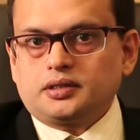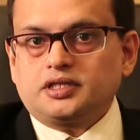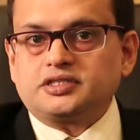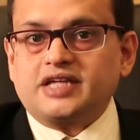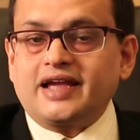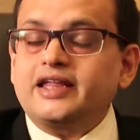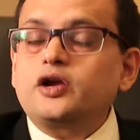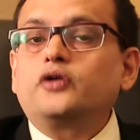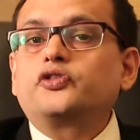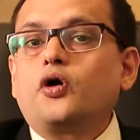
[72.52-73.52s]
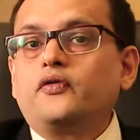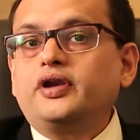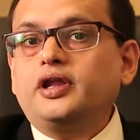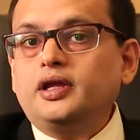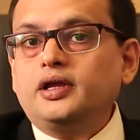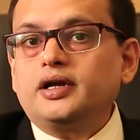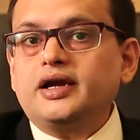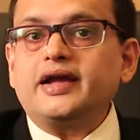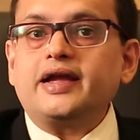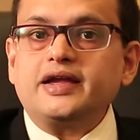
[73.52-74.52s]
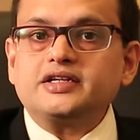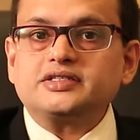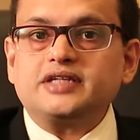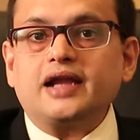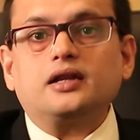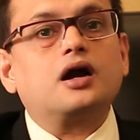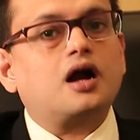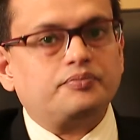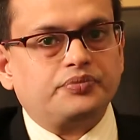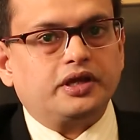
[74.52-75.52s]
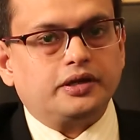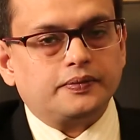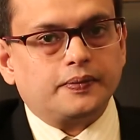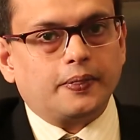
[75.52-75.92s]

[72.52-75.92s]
the signing authority is that a company,